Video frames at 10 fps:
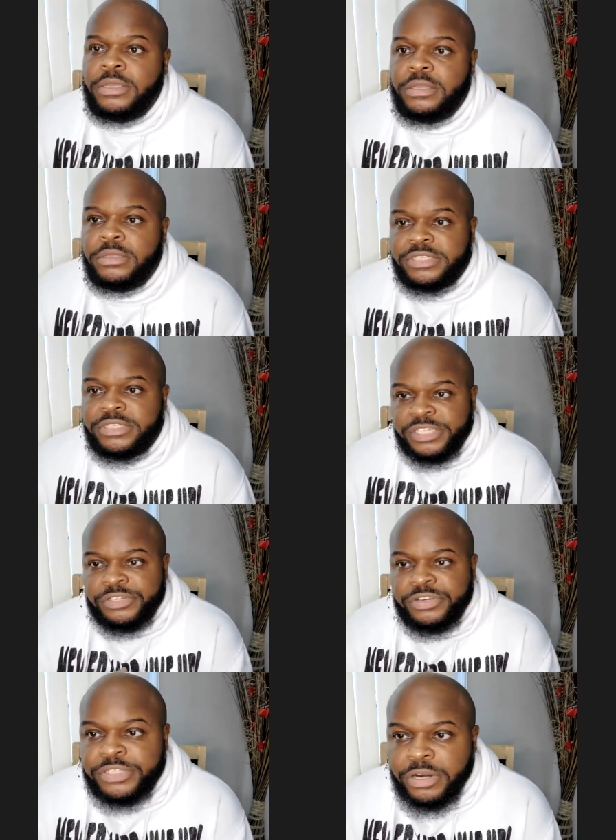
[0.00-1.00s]
the
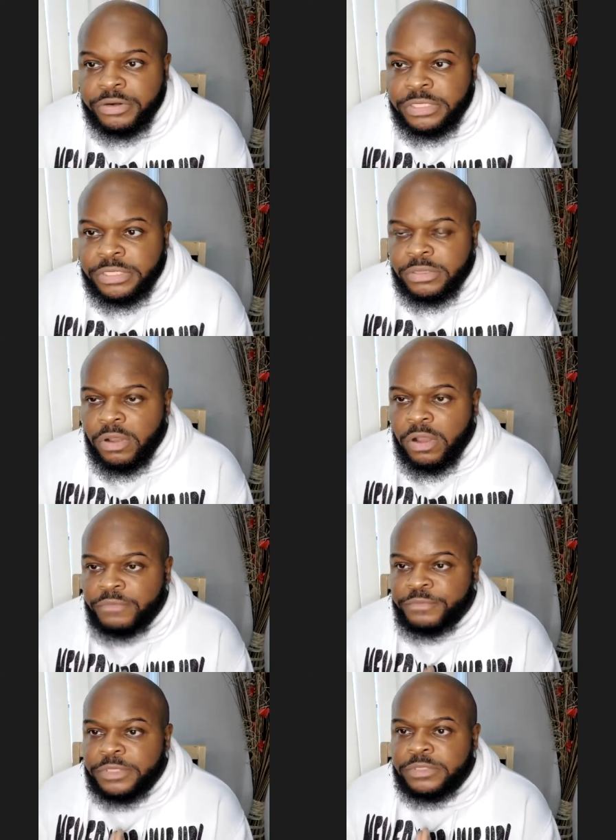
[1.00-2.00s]
district attorney's
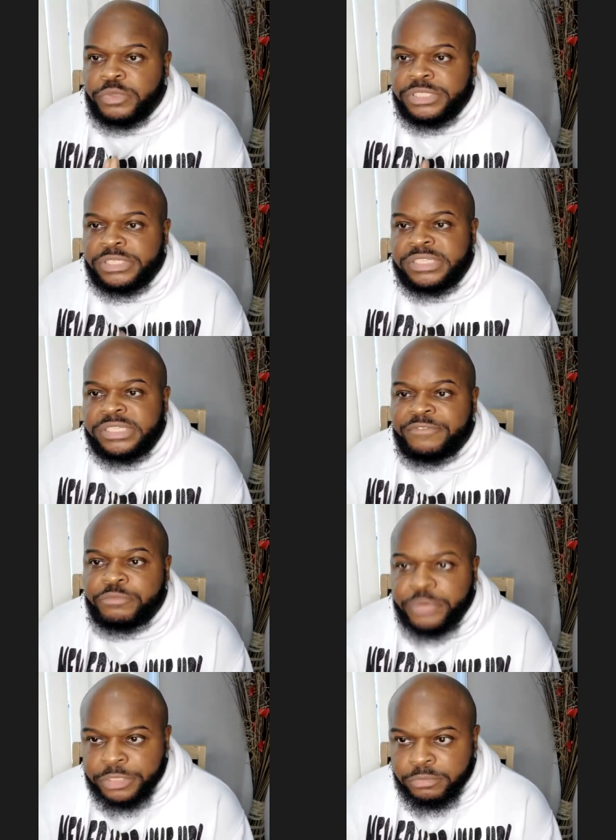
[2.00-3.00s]
office, which is Seth
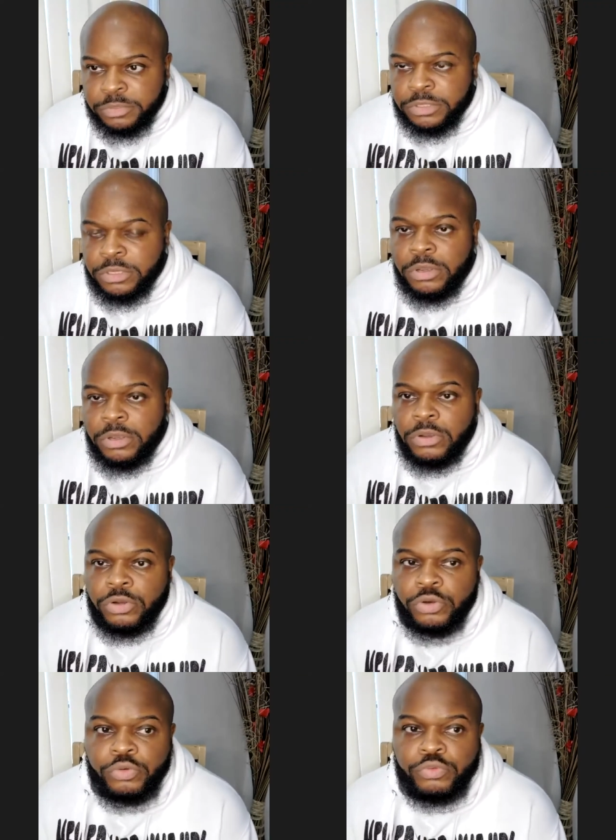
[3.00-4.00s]
Williams,
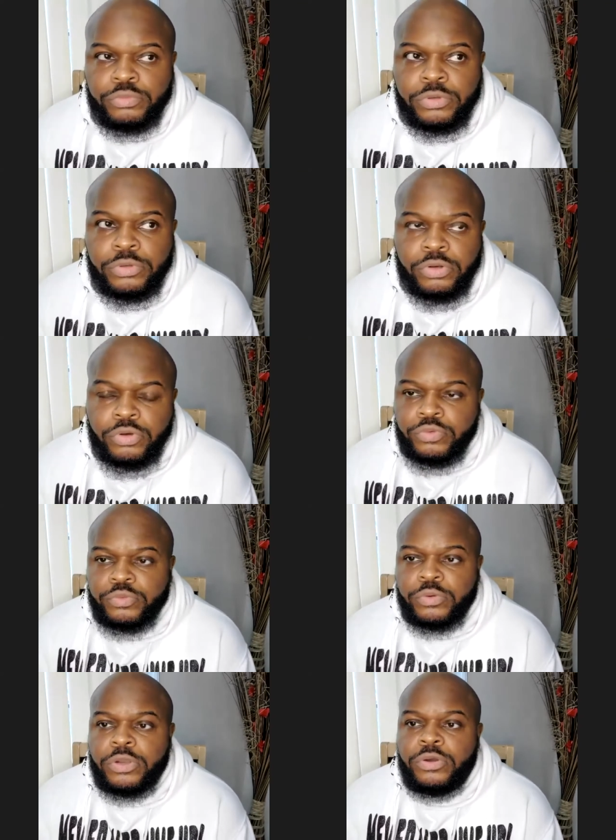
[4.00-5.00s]
who
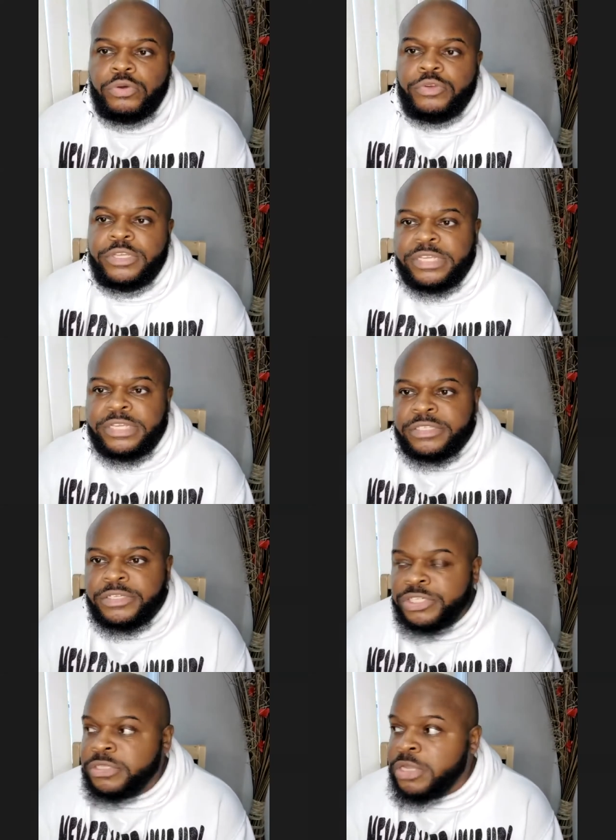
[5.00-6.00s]
who who your listeners
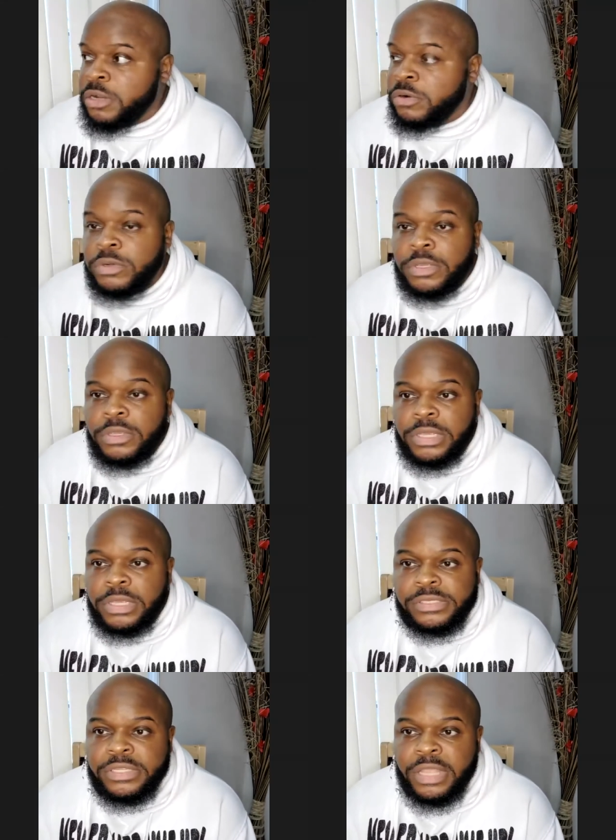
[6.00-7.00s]
should know
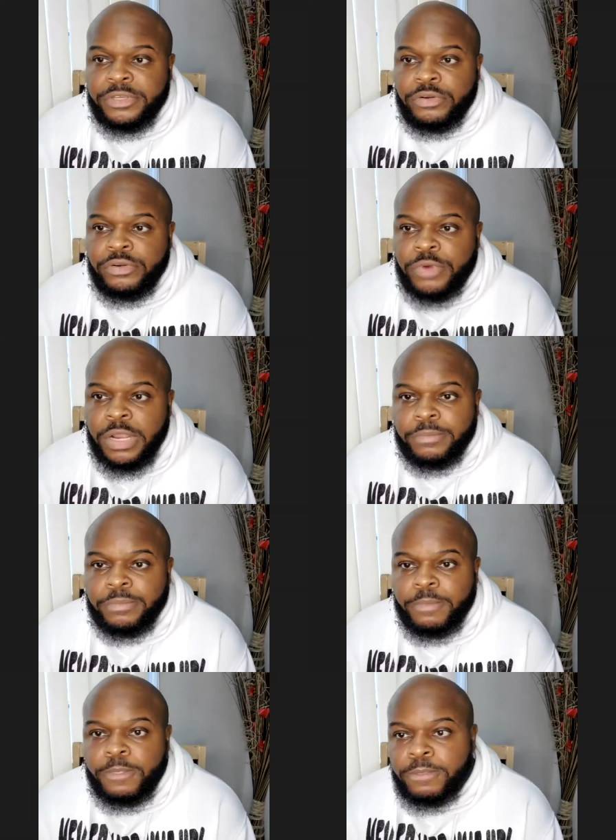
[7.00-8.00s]
is another corrupt,
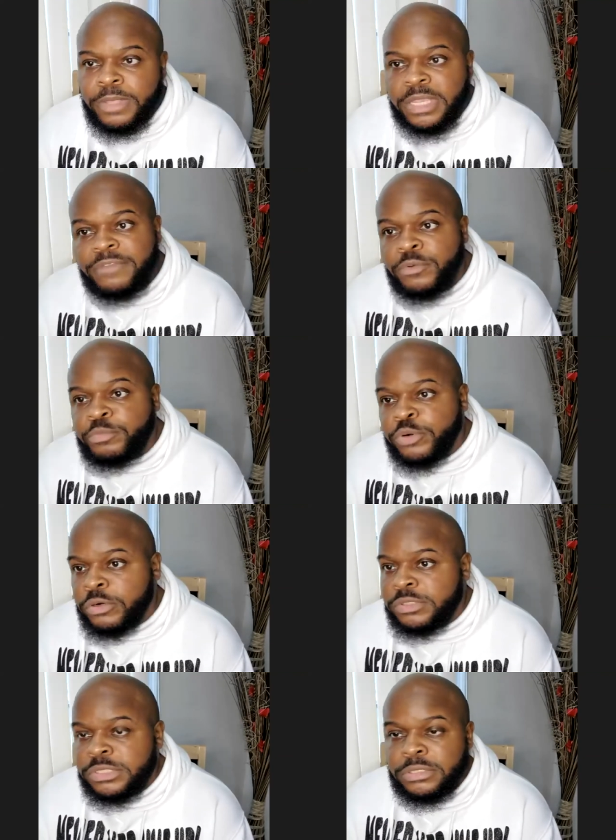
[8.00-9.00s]
evil
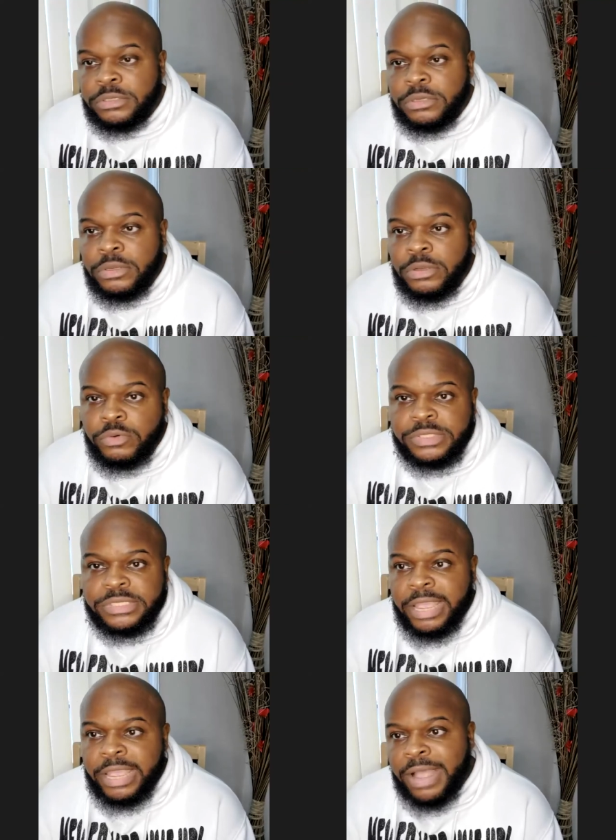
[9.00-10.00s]
person who is
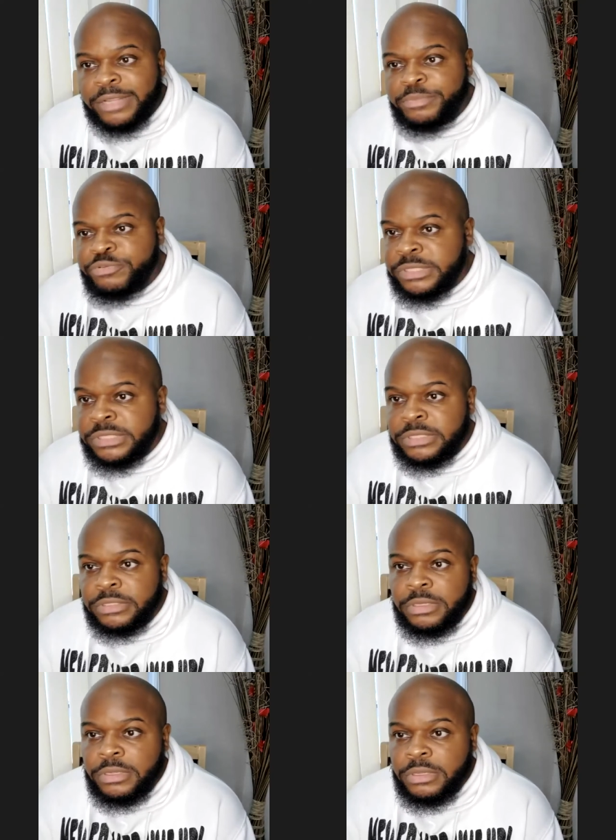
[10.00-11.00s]
now out of prison,
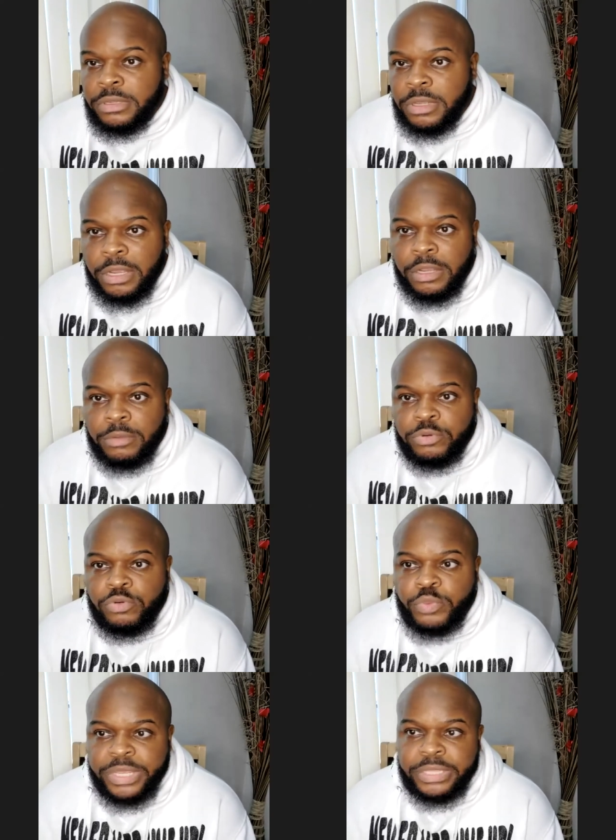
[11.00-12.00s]
um,
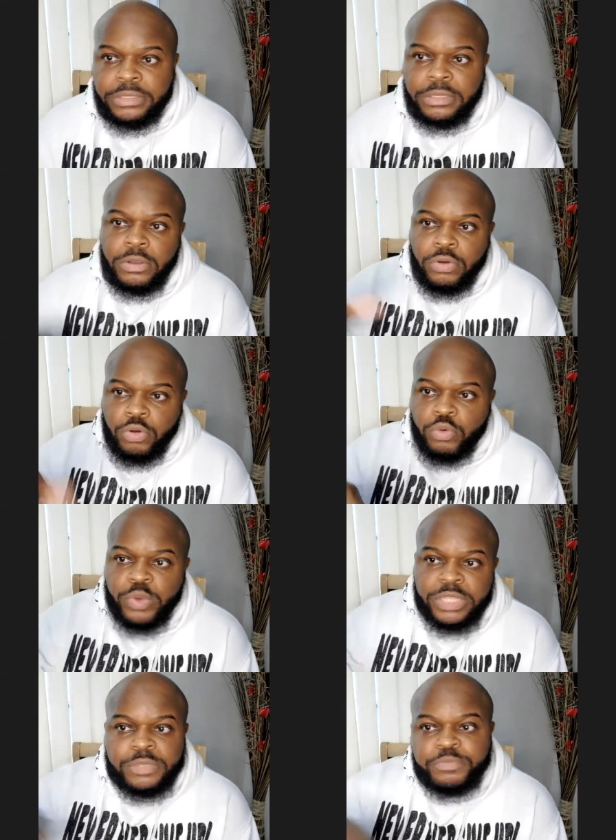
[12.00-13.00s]
who went who
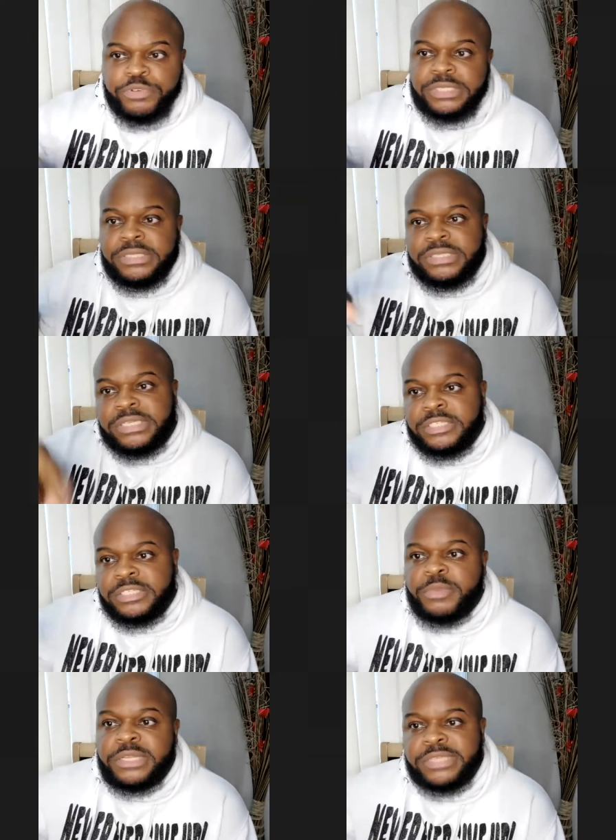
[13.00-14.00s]
went to prison six
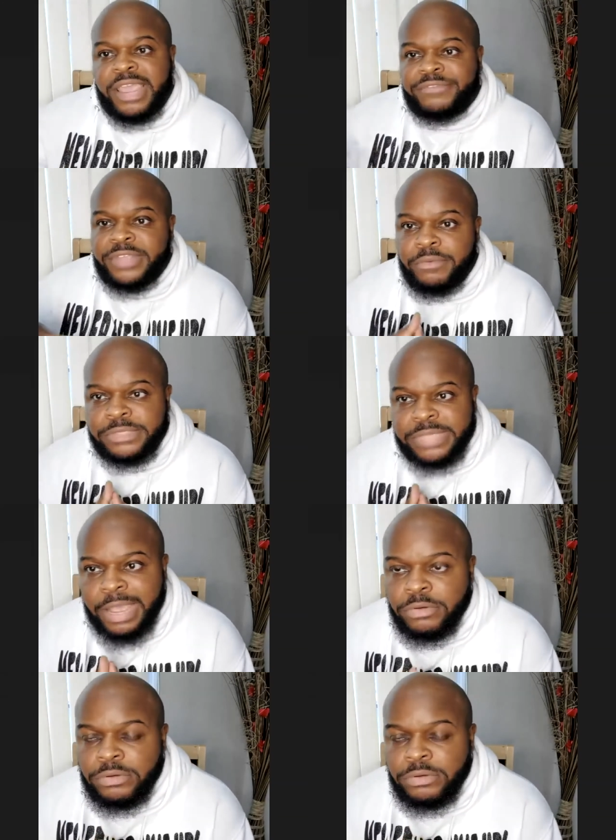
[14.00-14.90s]
months after I was out.